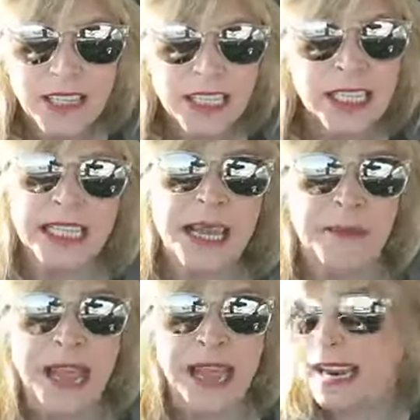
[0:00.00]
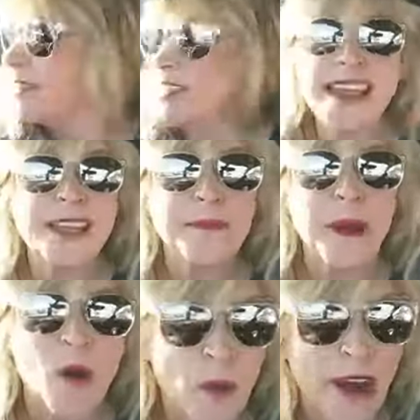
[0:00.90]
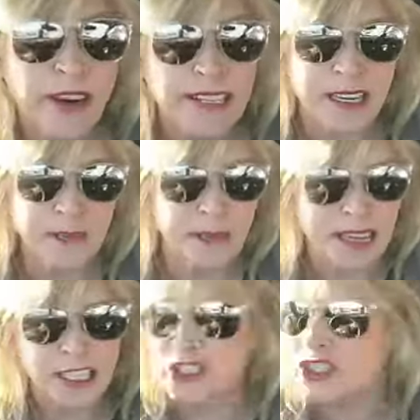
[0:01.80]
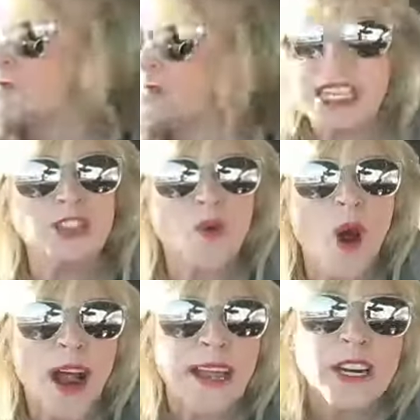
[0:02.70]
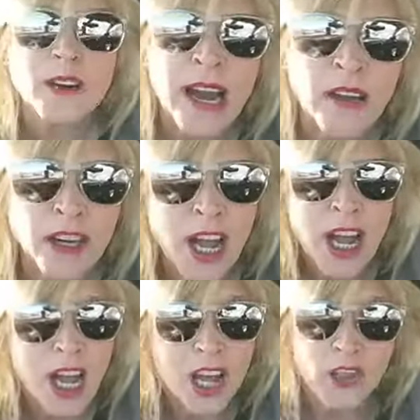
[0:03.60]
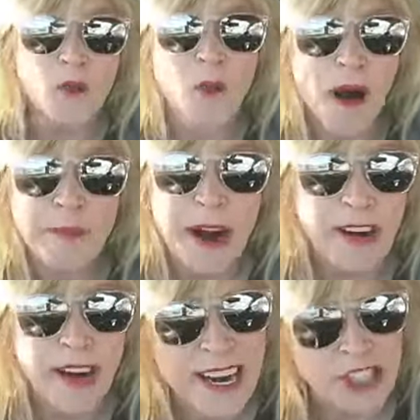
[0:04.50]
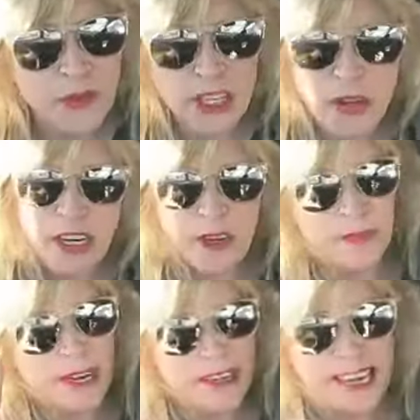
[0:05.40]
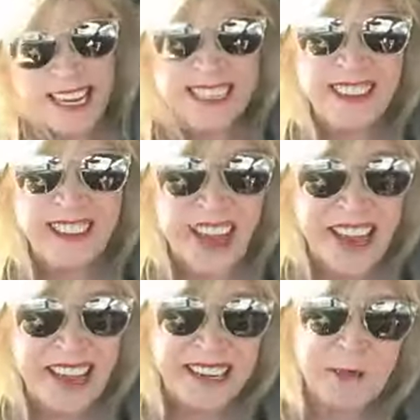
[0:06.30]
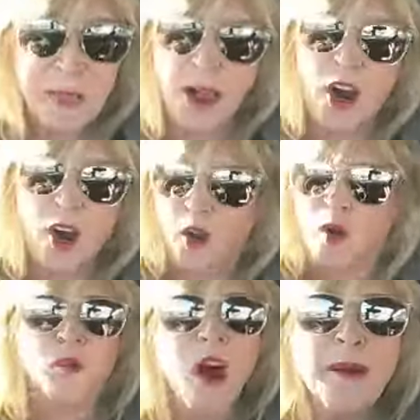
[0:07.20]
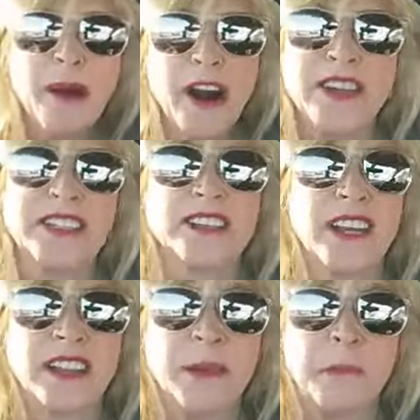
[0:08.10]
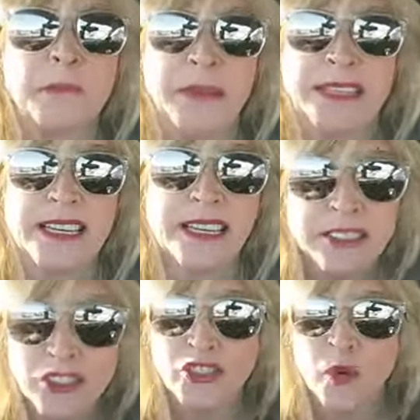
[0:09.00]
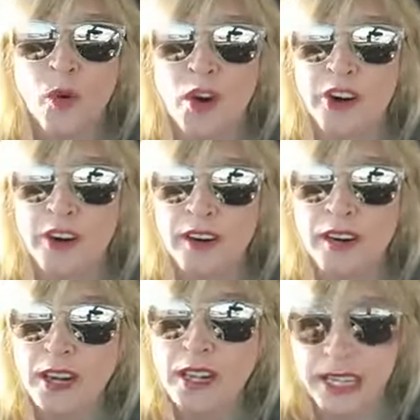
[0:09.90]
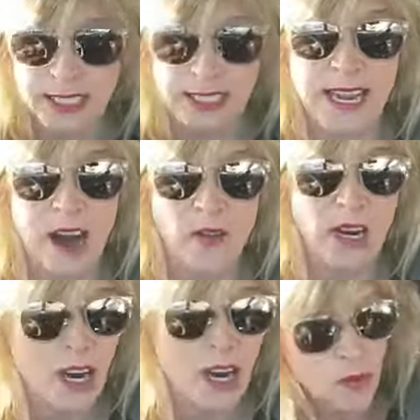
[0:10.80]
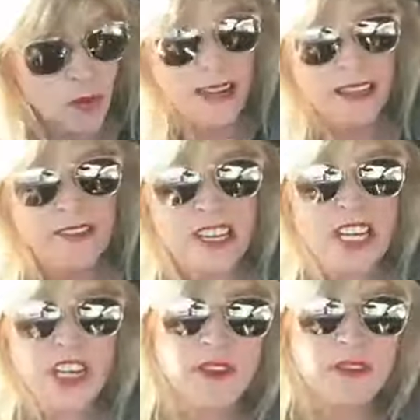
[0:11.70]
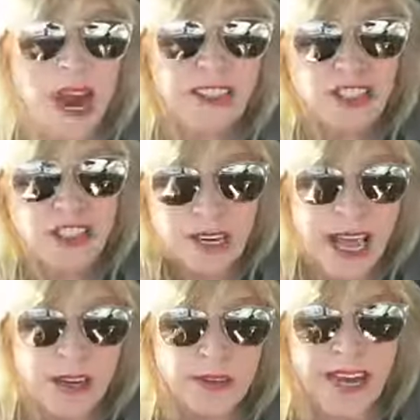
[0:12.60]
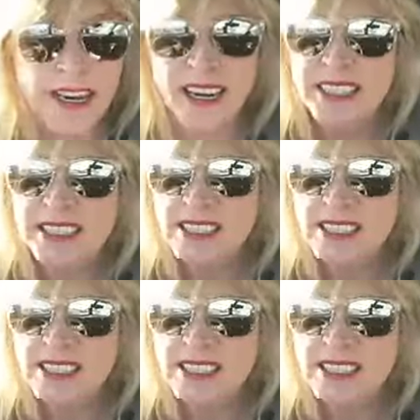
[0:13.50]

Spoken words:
sleeping and thinking about where he's going to place these gems. He's walking around the Walmart, and it's really weird because in DeLand, Walmart is like the busiest store in town. Where I live here in Rochester and Henrietta,